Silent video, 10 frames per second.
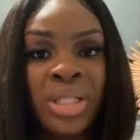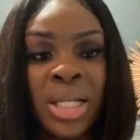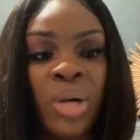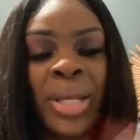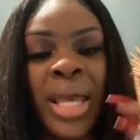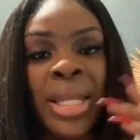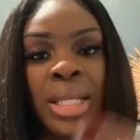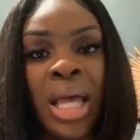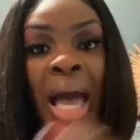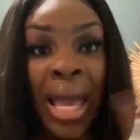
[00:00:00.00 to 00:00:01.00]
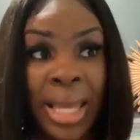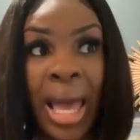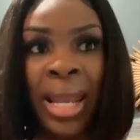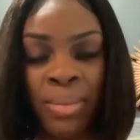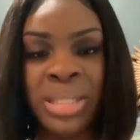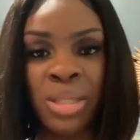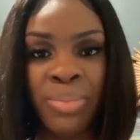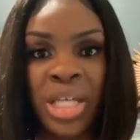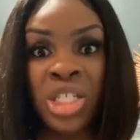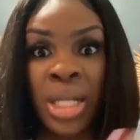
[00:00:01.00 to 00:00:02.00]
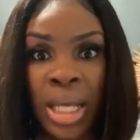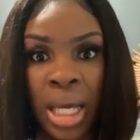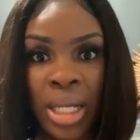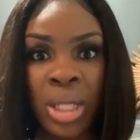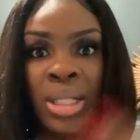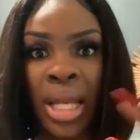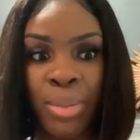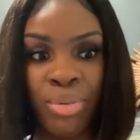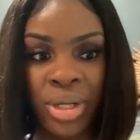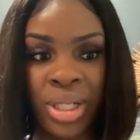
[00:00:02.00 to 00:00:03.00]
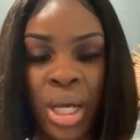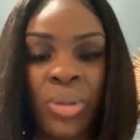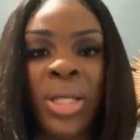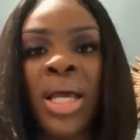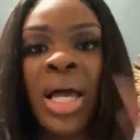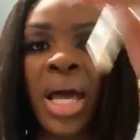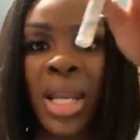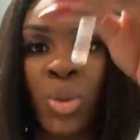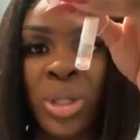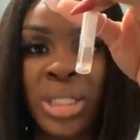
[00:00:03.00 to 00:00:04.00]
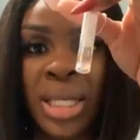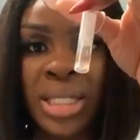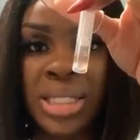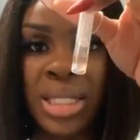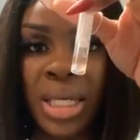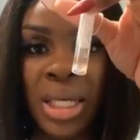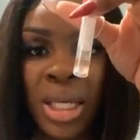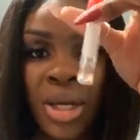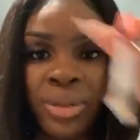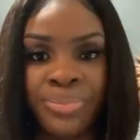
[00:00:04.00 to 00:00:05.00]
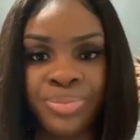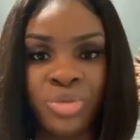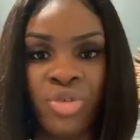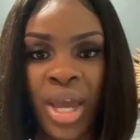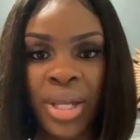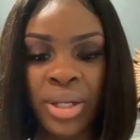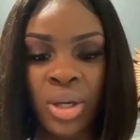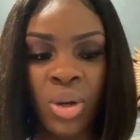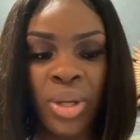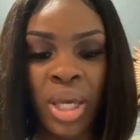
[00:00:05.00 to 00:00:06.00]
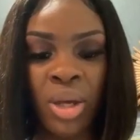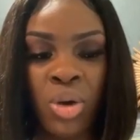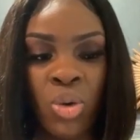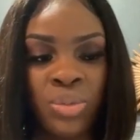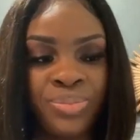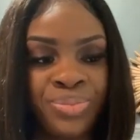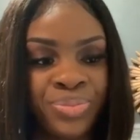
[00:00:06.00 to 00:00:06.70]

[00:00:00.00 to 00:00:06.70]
print it out, and then I add him as a patient and I cut it out and I print it out and I went ahead and stick it here, right? Okay, cool.